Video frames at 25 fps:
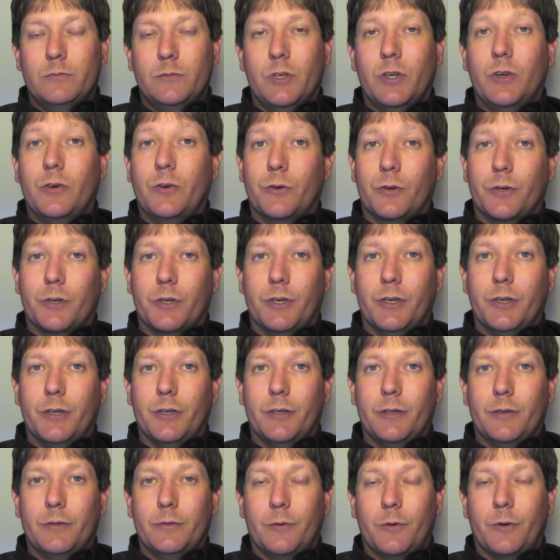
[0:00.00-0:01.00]
Google could do
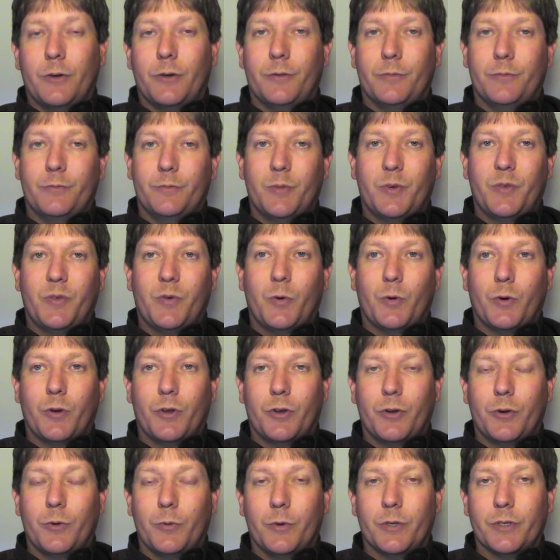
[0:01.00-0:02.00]
it. Well, before
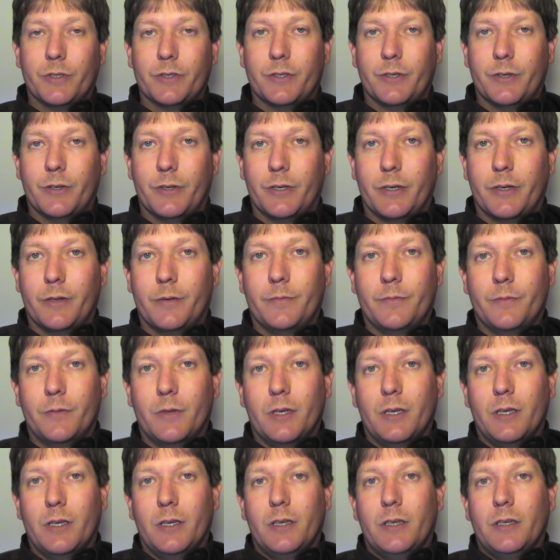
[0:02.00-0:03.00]
Google was doing it.
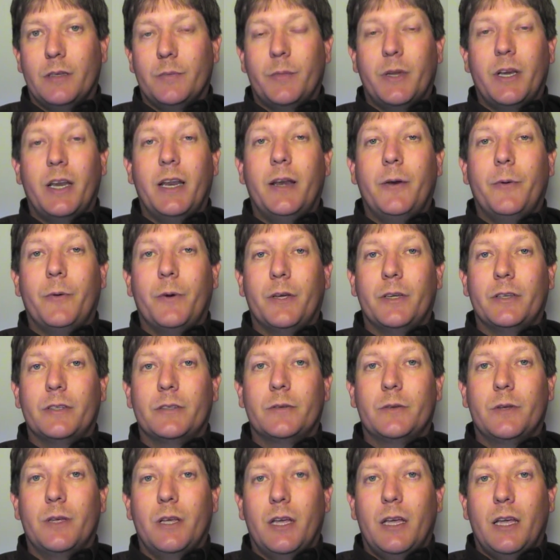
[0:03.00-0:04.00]
But
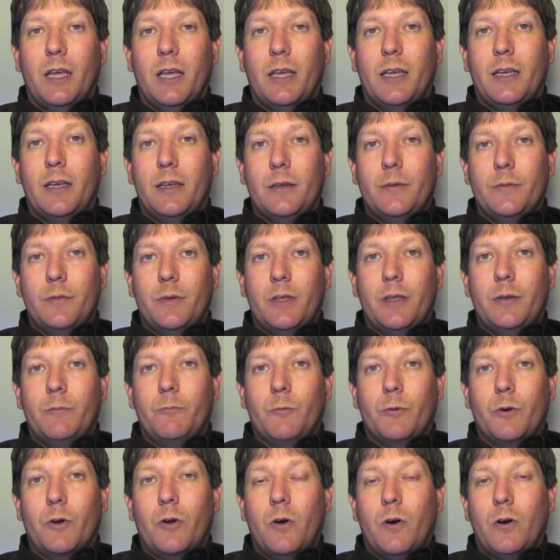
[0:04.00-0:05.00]
anyways,
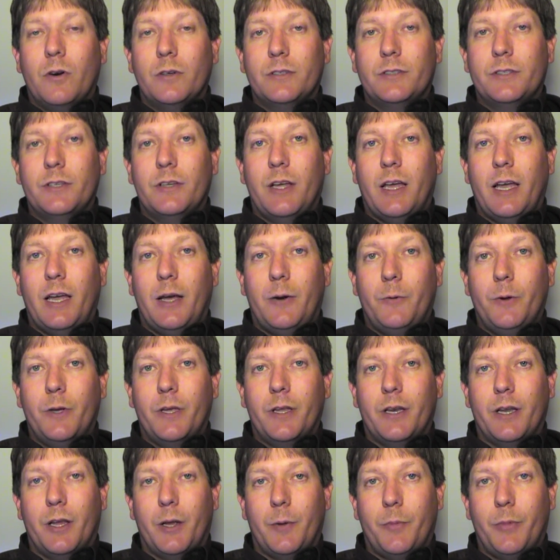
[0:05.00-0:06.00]
in regards to how we
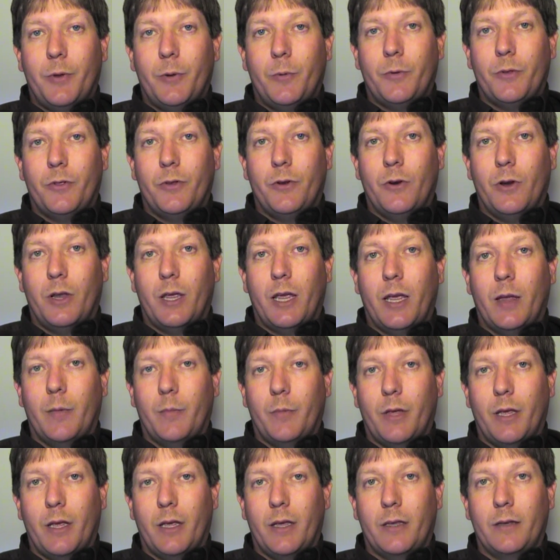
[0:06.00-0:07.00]
can help you with your
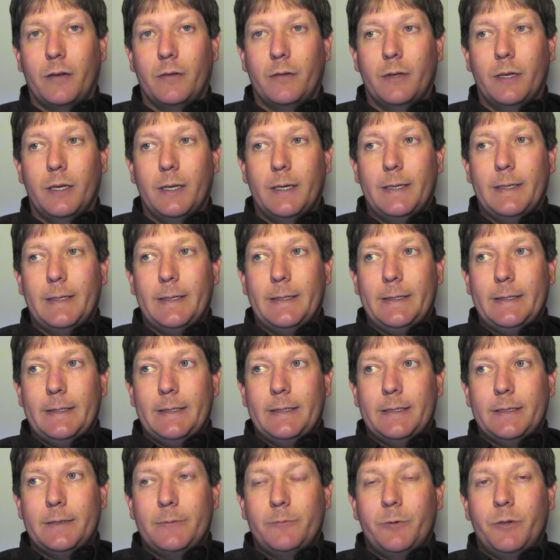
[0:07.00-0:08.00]
campaign,
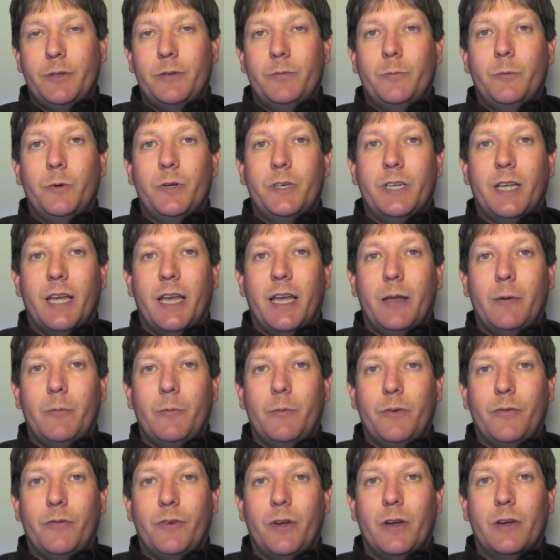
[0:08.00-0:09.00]
we take
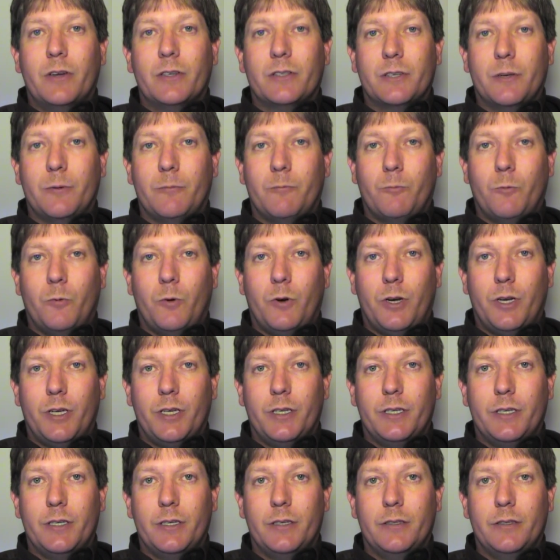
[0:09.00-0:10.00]
and we focus on
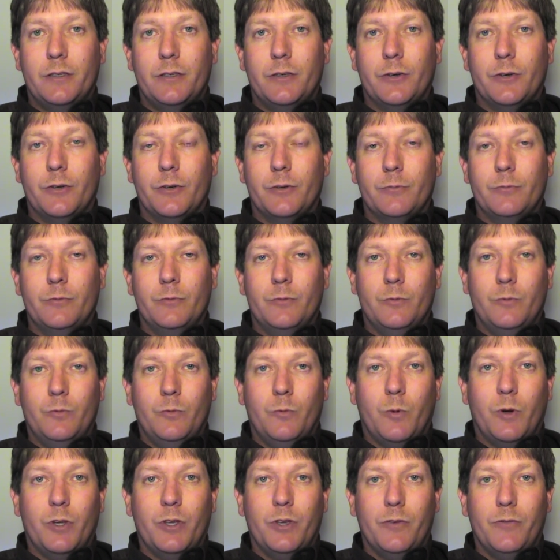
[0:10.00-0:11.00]
what
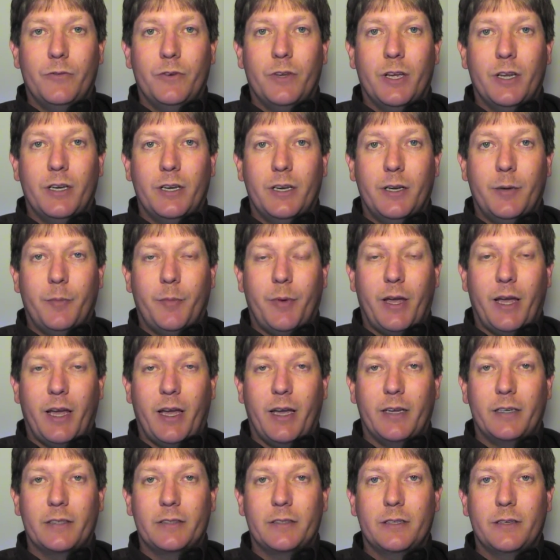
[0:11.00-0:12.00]
you've done in the
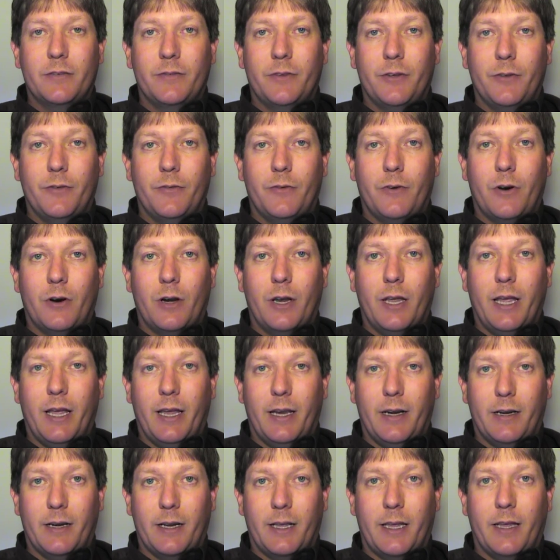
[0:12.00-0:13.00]
past. If you've already
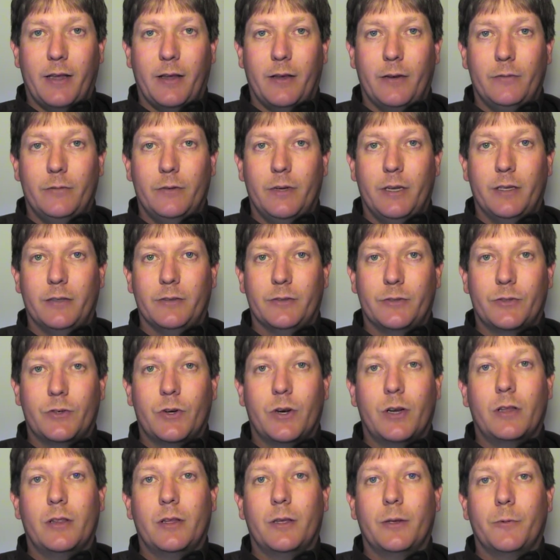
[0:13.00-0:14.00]
had an account and
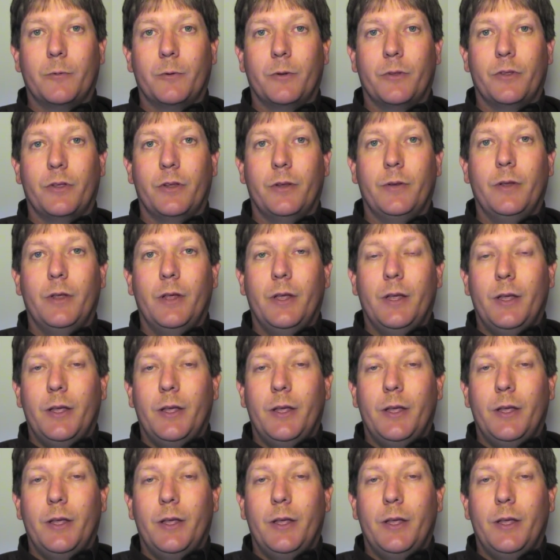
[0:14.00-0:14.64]
struggling with it,